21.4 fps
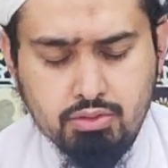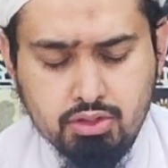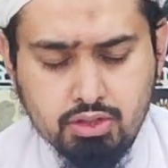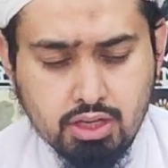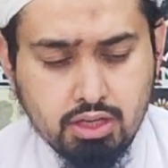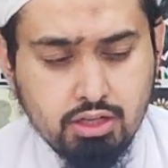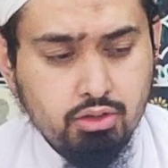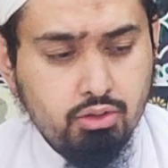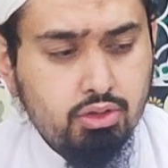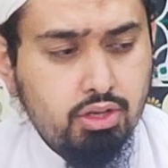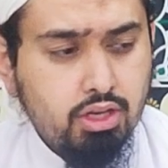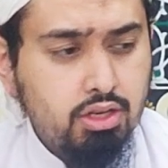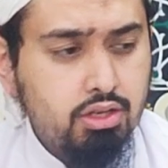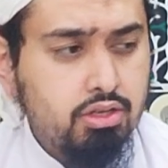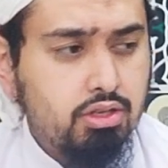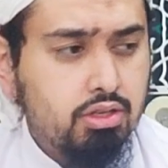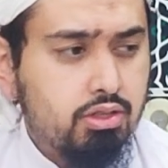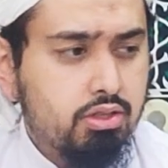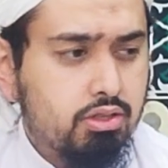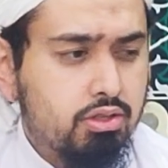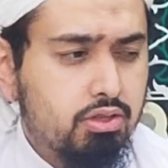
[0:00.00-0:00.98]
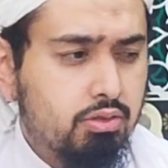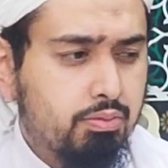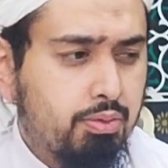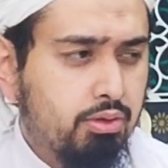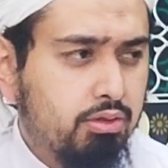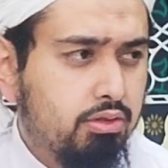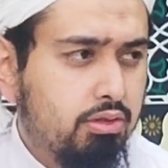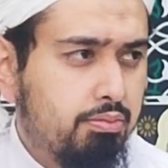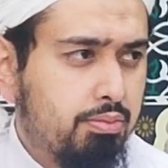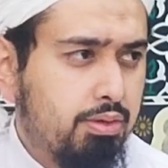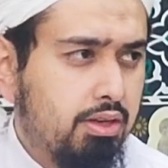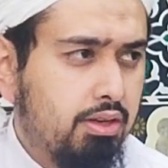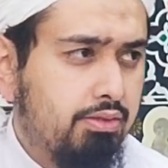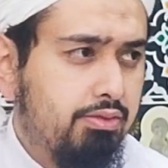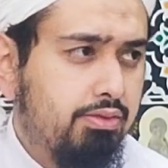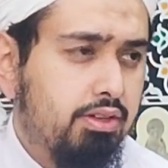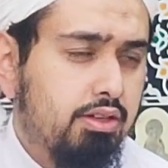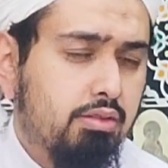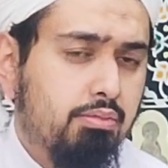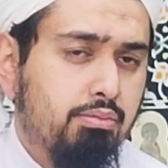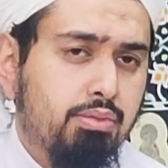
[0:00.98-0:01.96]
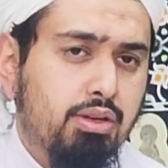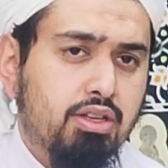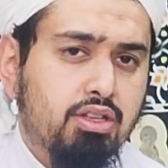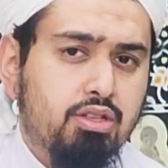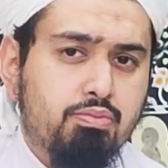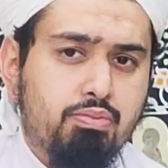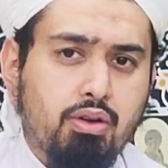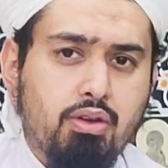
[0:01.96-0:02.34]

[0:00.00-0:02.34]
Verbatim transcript: salutations upon the beloved and blessed